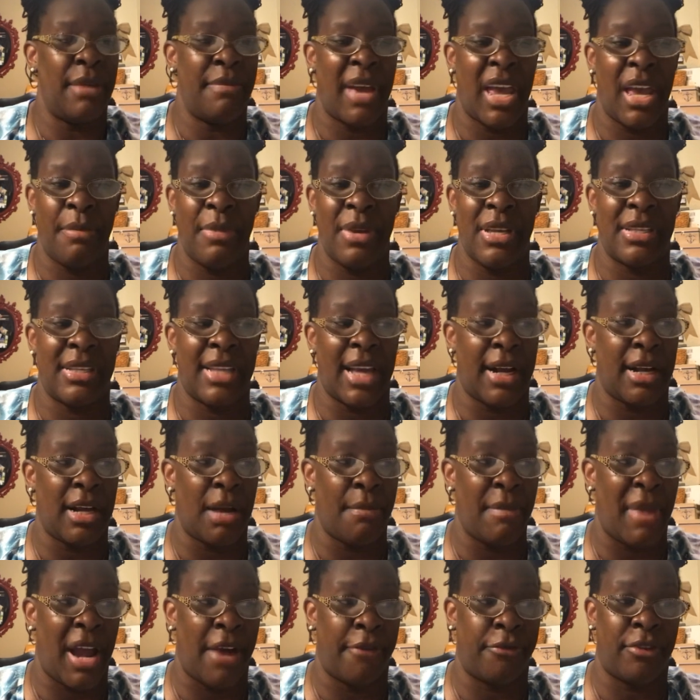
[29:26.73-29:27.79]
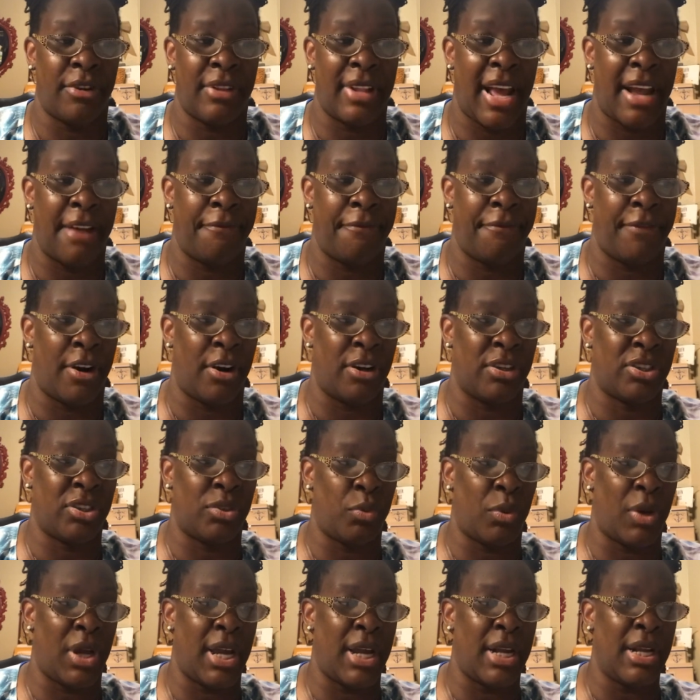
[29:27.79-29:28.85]
however many babies that come after
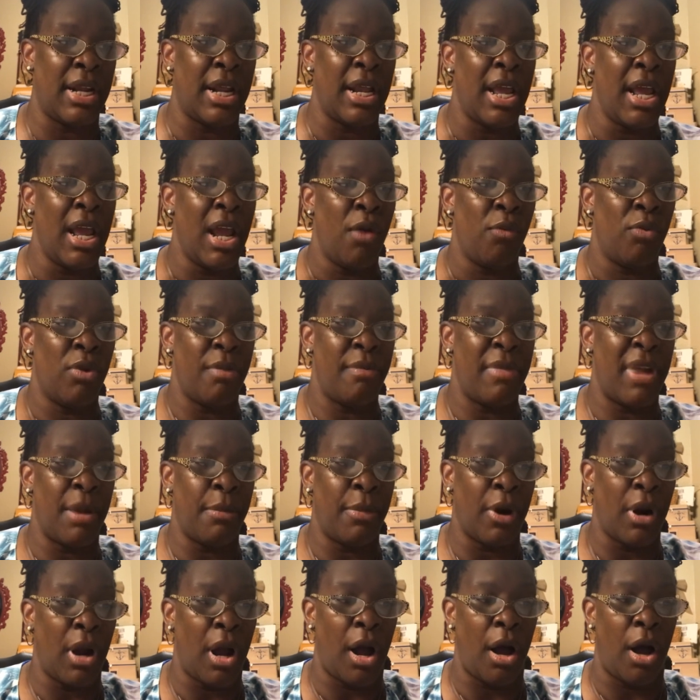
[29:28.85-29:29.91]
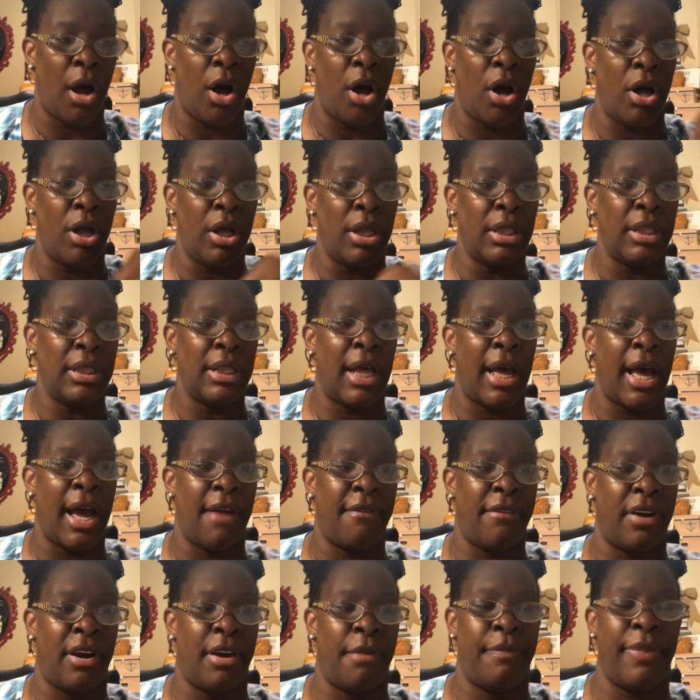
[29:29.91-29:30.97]
that first one. Remember
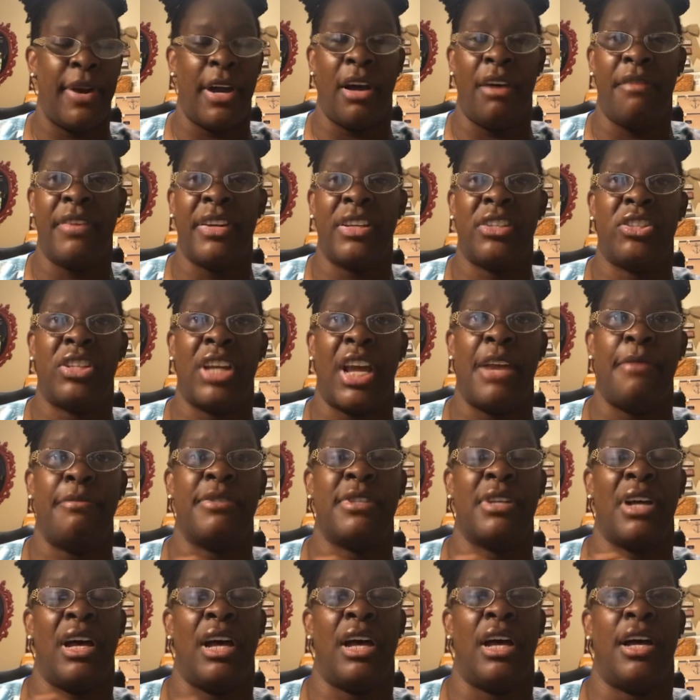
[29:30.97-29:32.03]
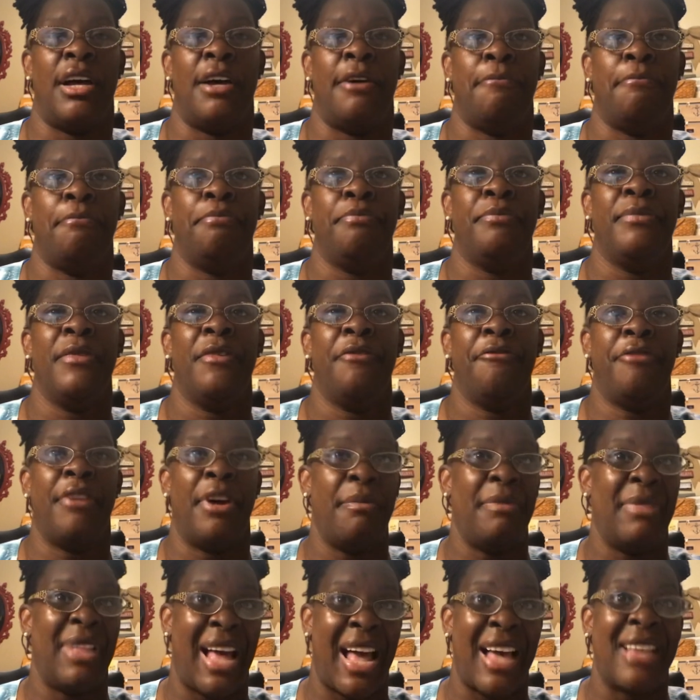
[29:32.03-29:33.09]
all of our pelvic shapes
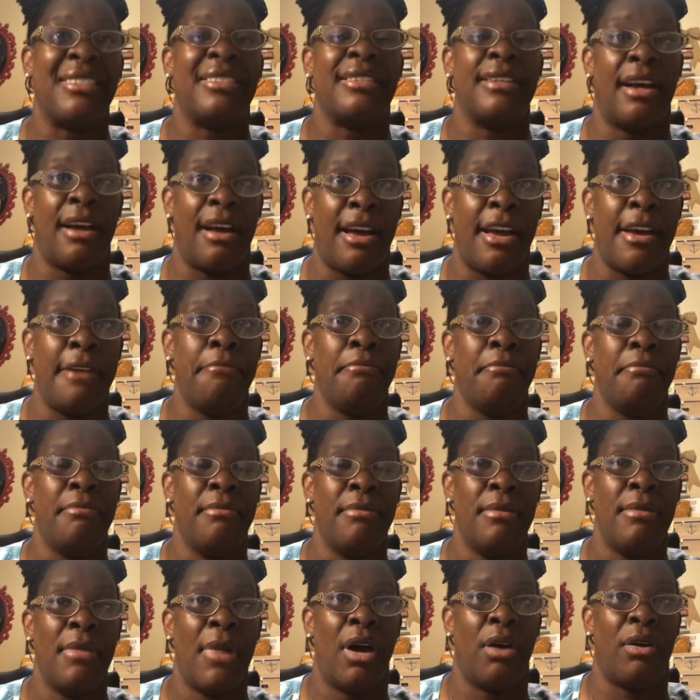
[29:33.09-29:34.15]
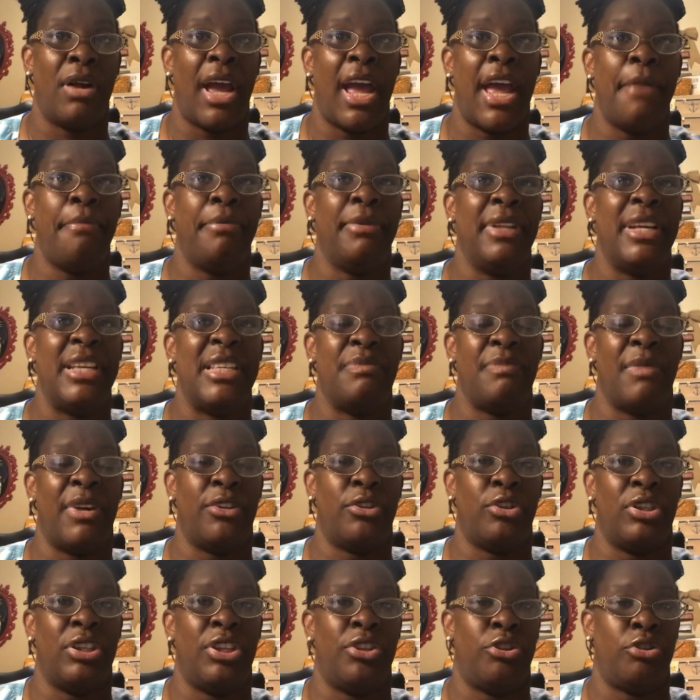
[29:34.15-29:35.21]
um, from last time.
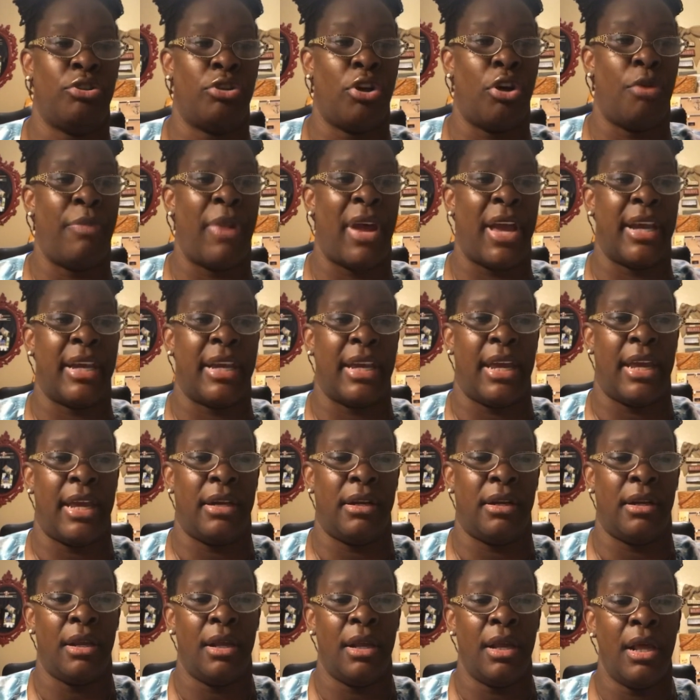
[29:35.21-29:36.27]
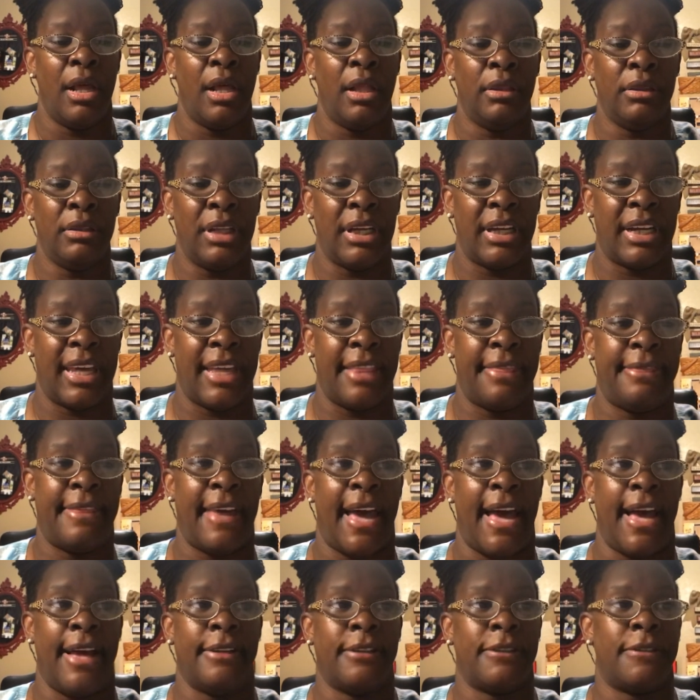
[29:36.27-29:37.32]
Okay, please make sure that you go back and
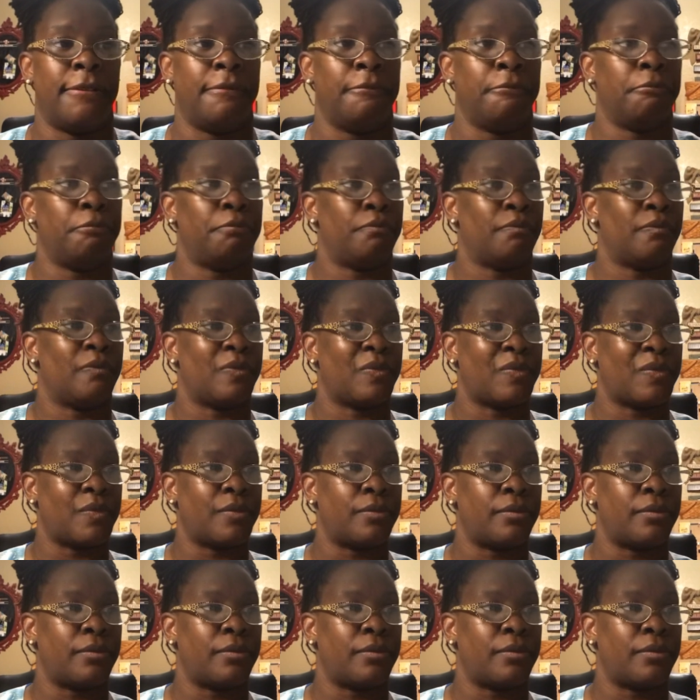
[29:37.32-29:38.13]
look at that.